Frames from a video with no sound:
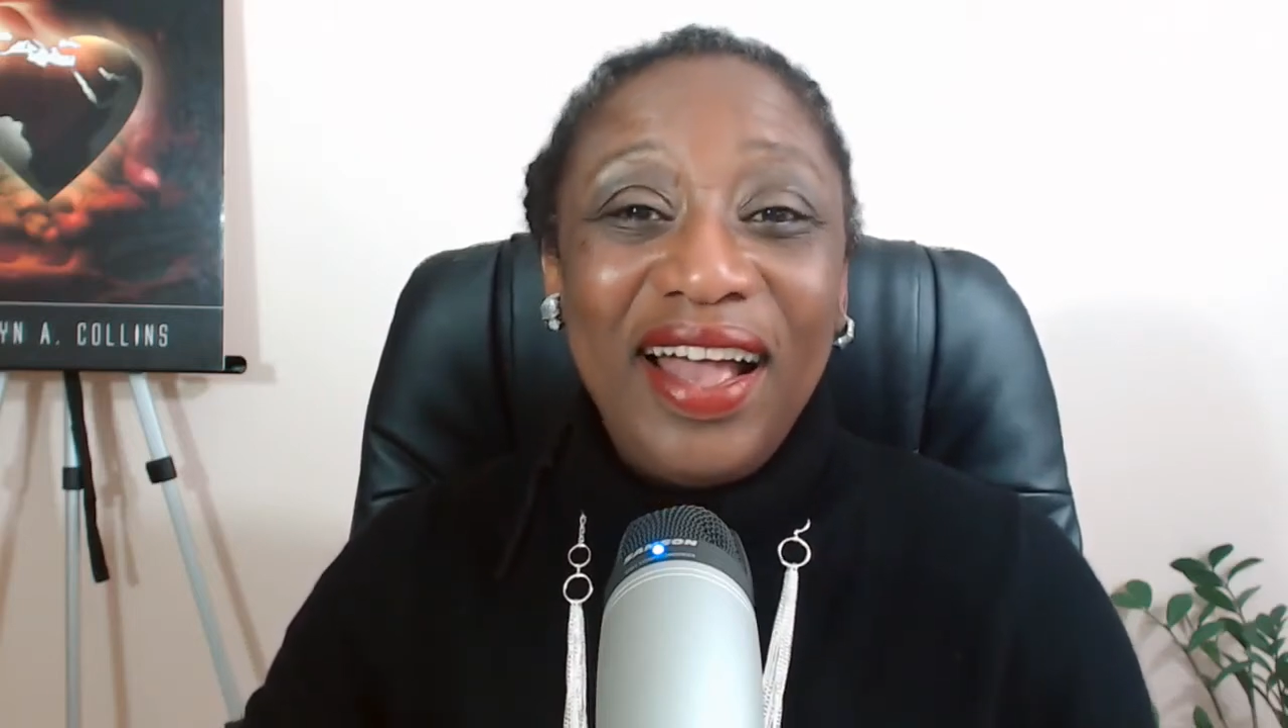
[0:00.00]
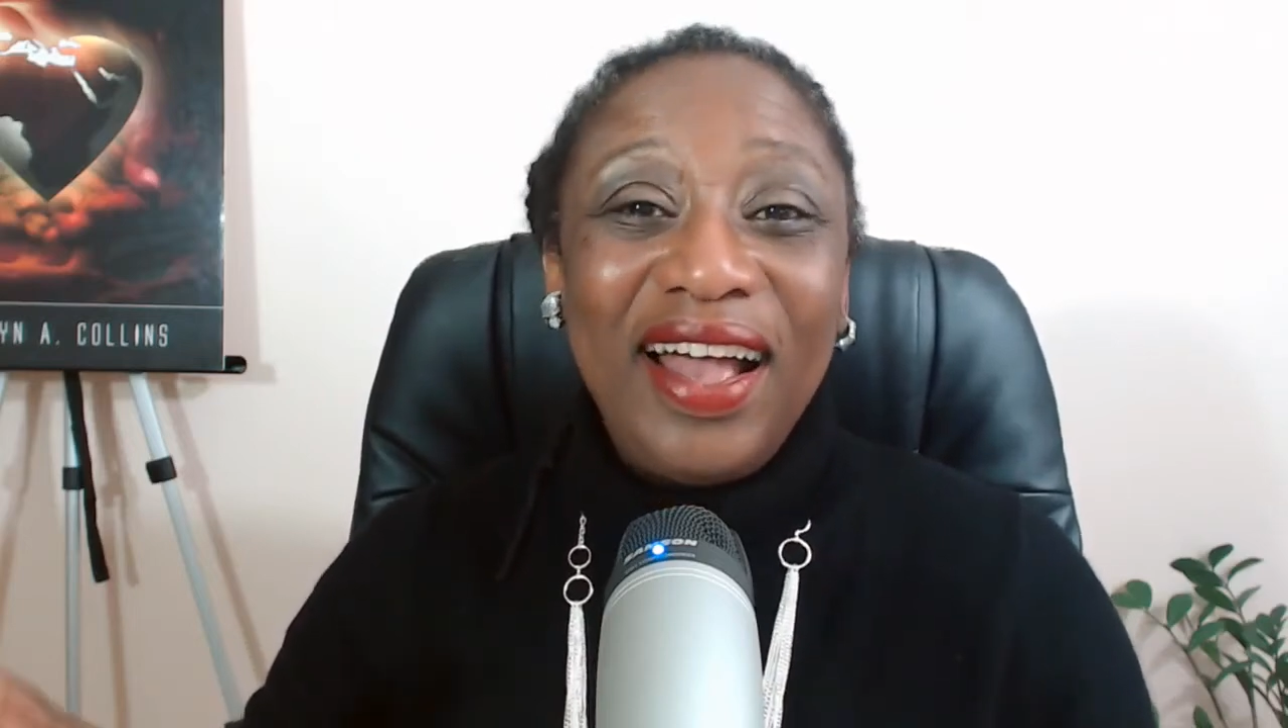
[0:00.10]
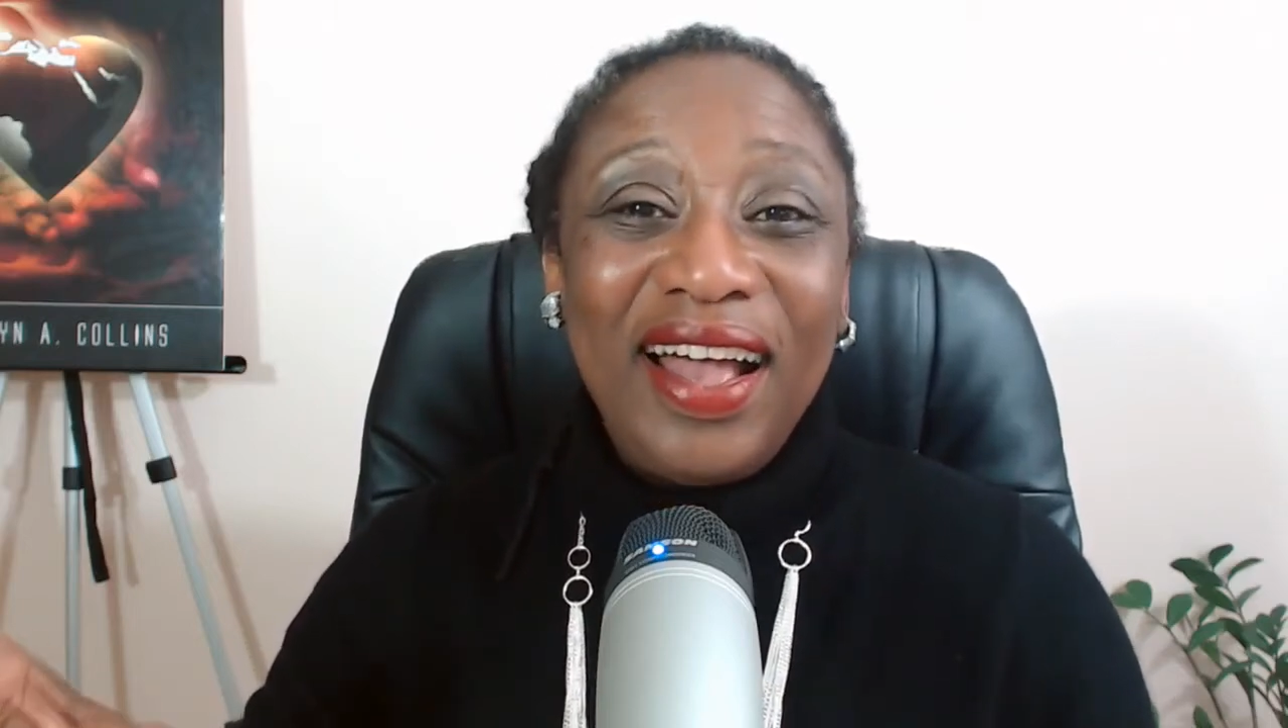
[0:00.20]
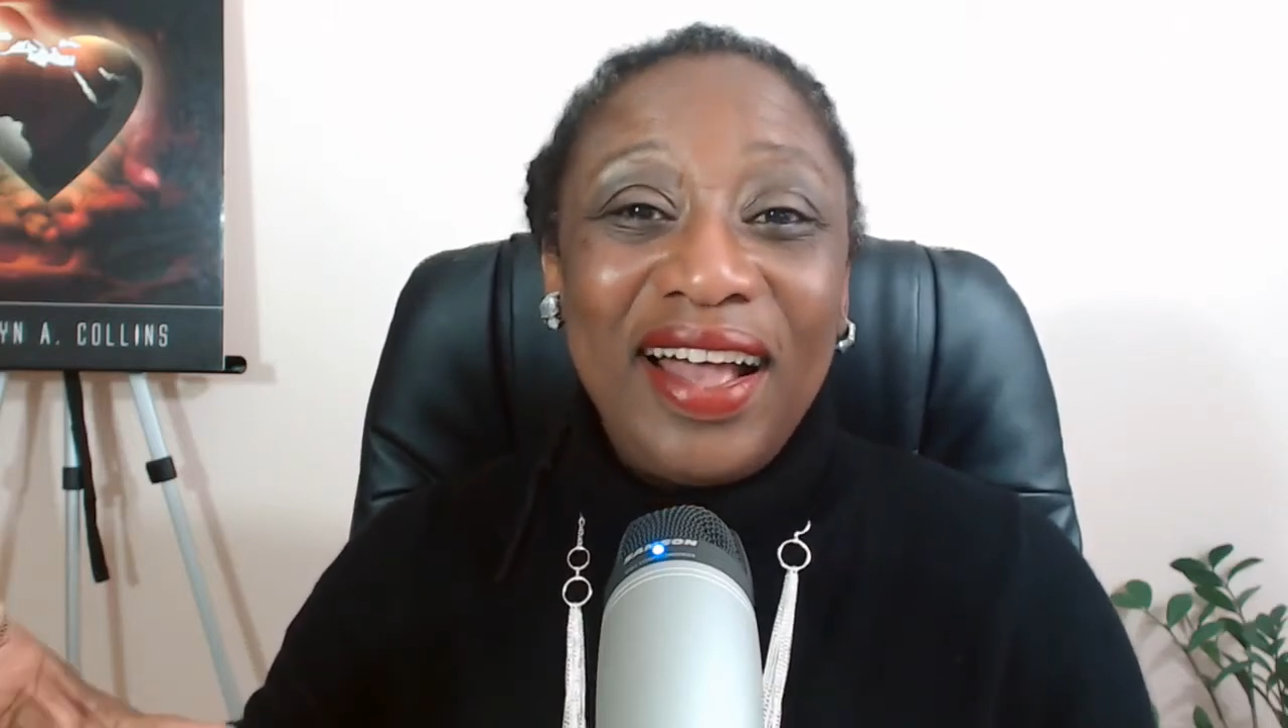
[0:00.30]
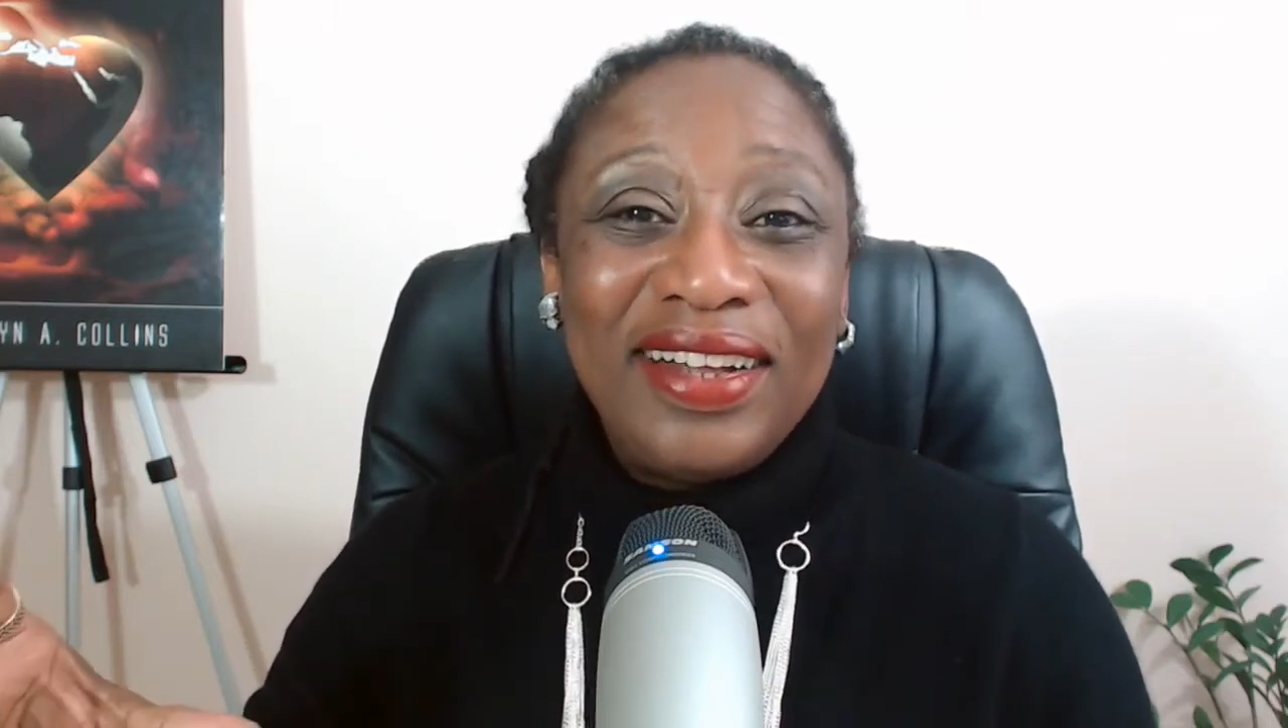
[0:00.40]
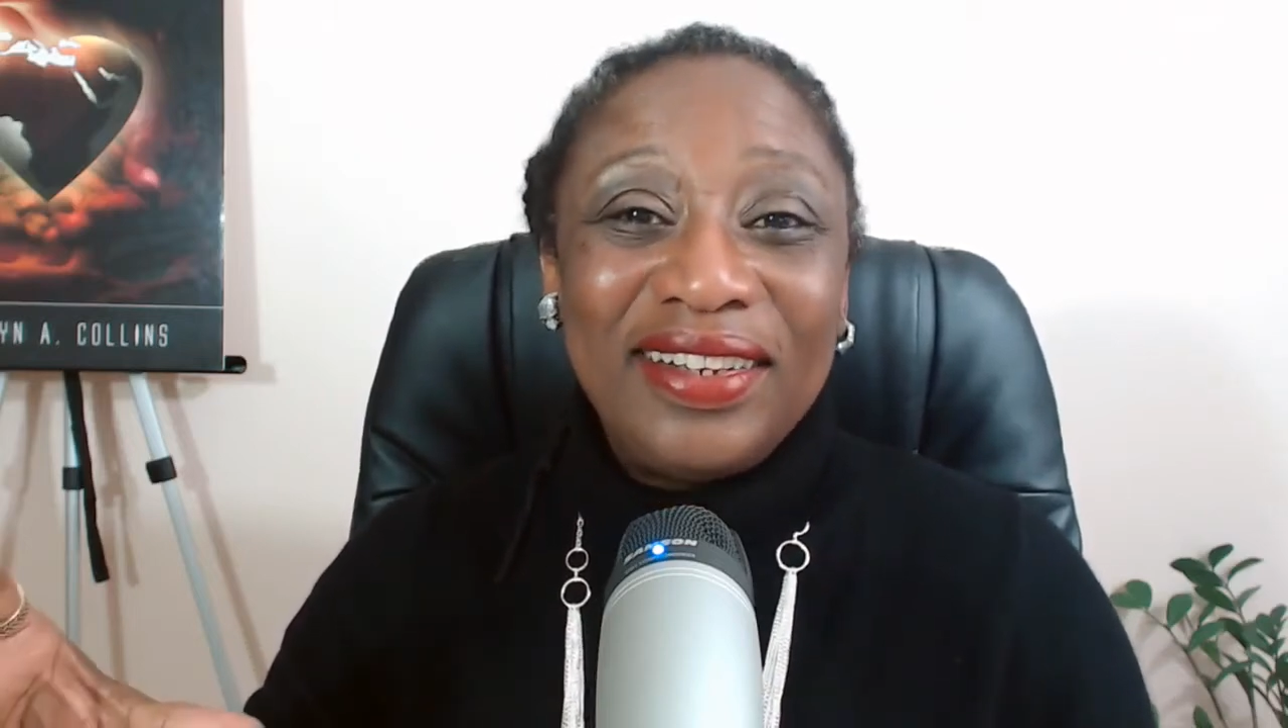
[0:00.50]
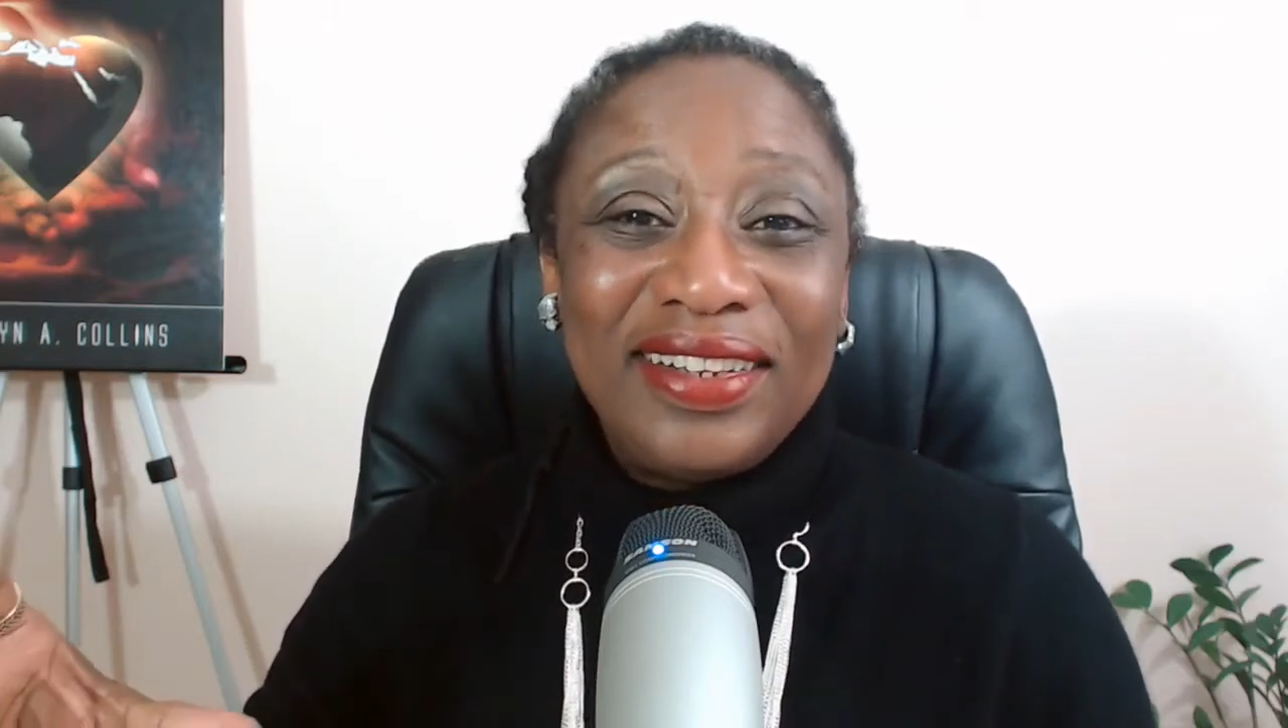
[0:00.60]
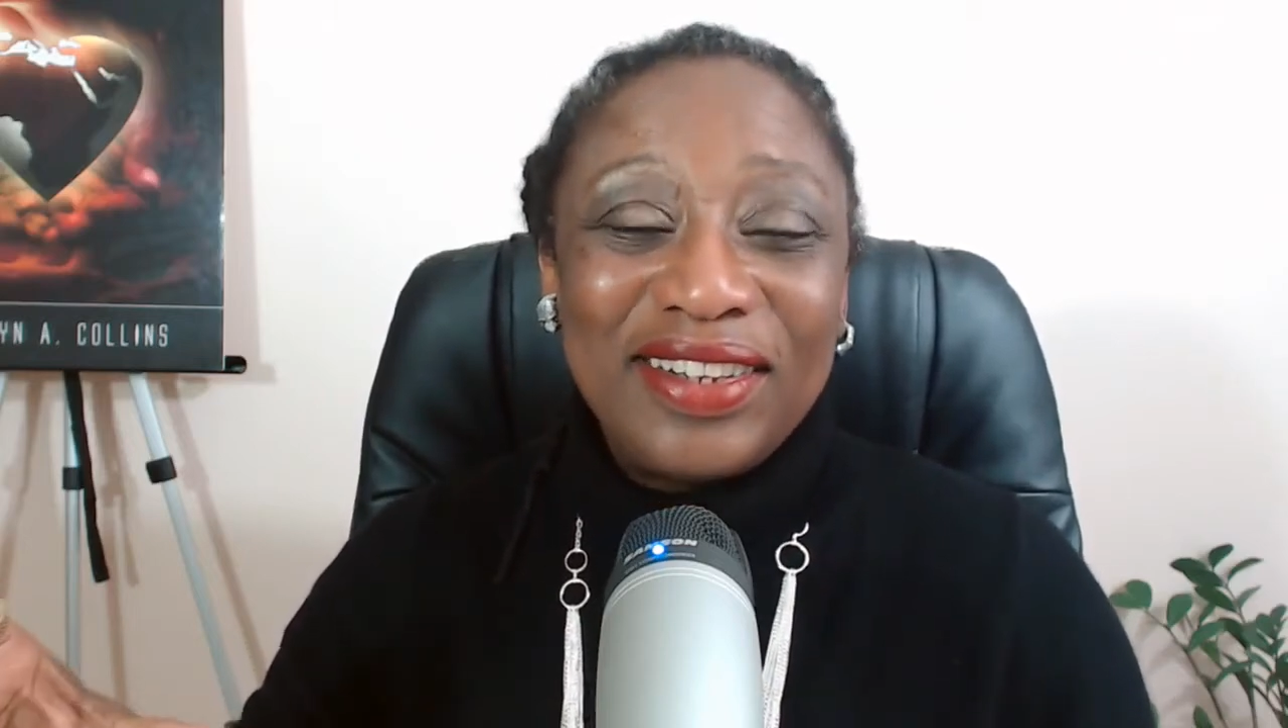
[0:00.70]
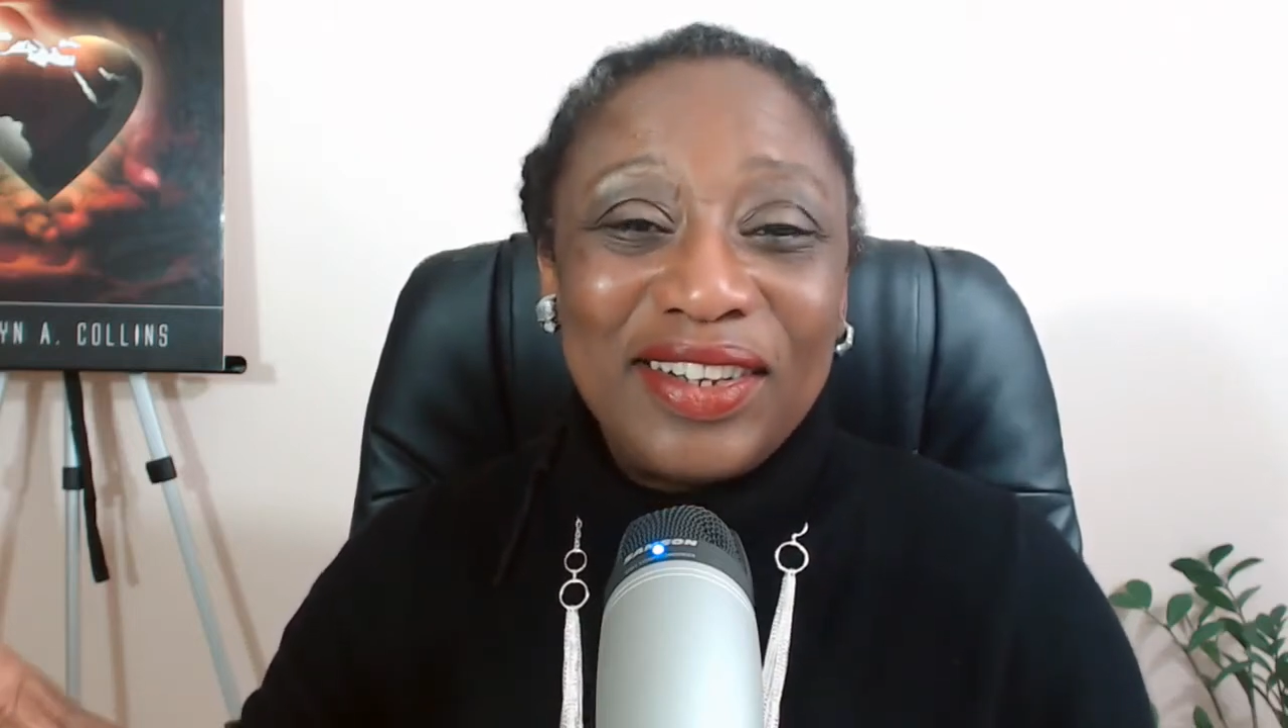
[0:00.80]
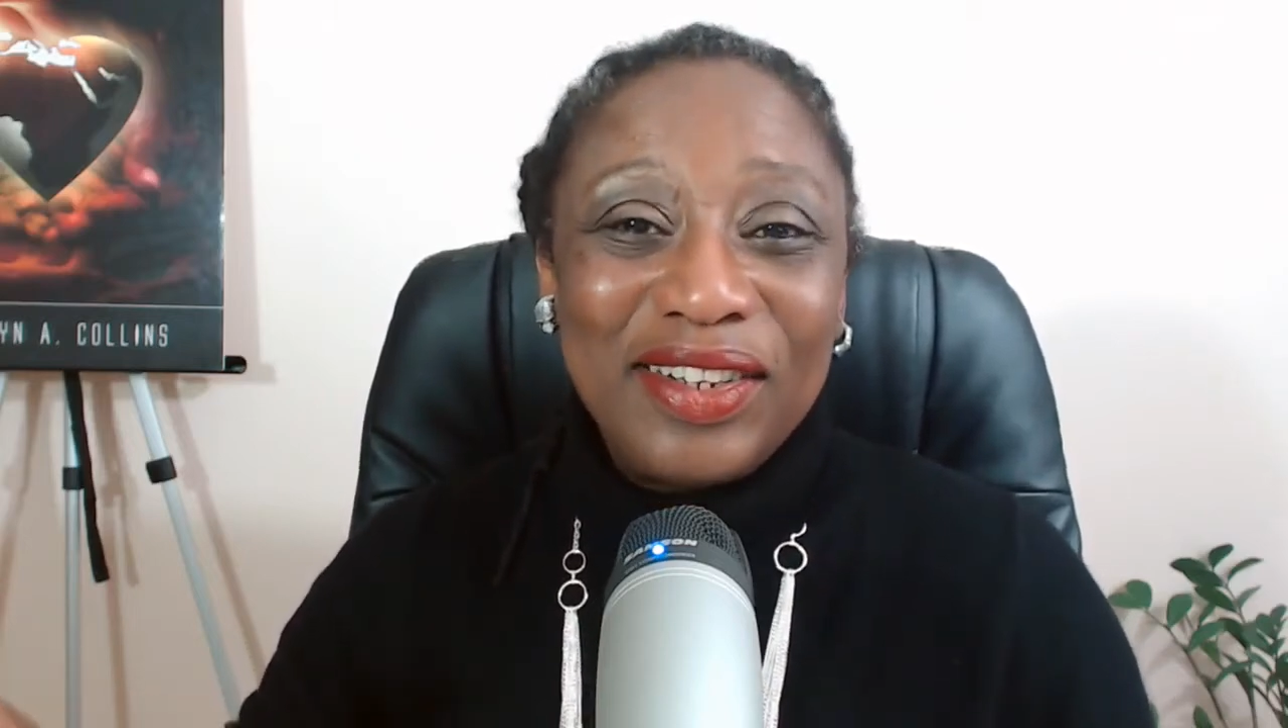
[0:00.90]

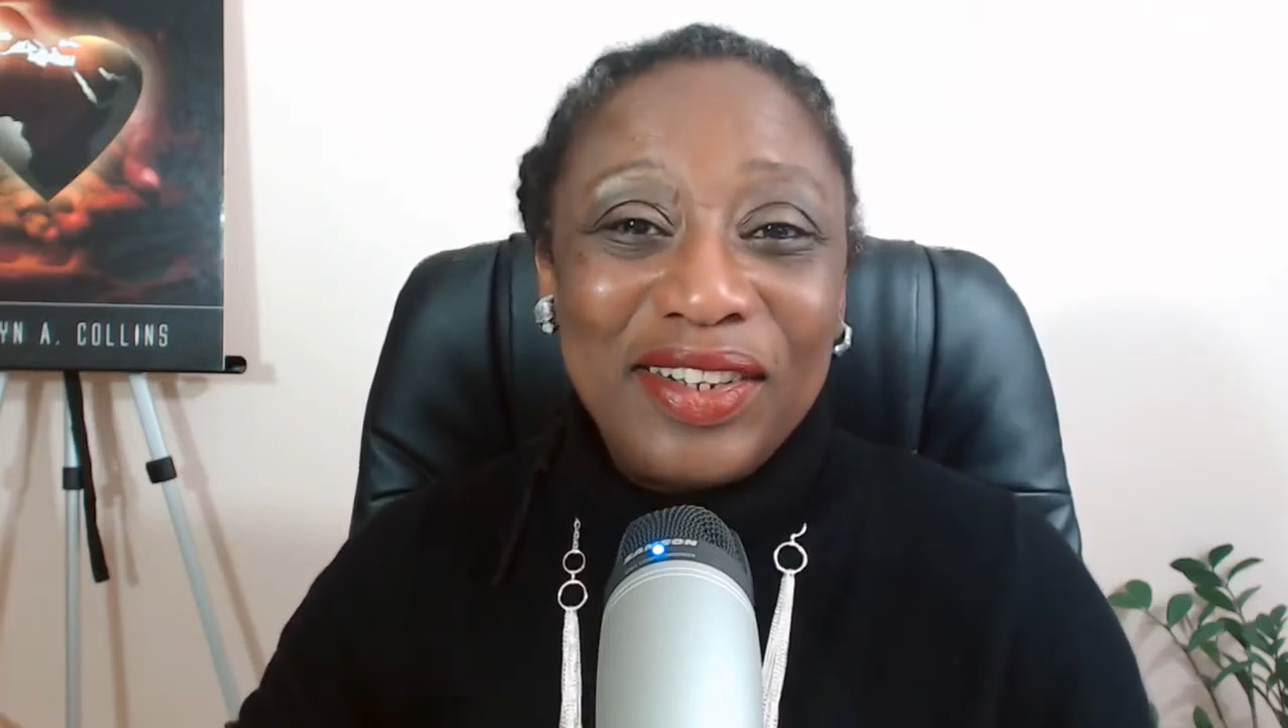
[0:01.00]
And